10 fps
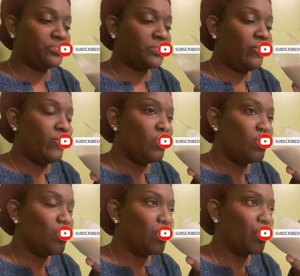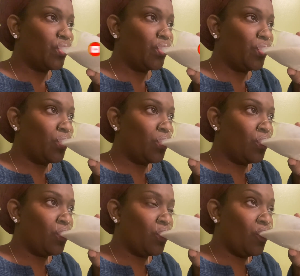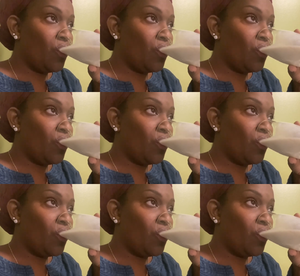(silence)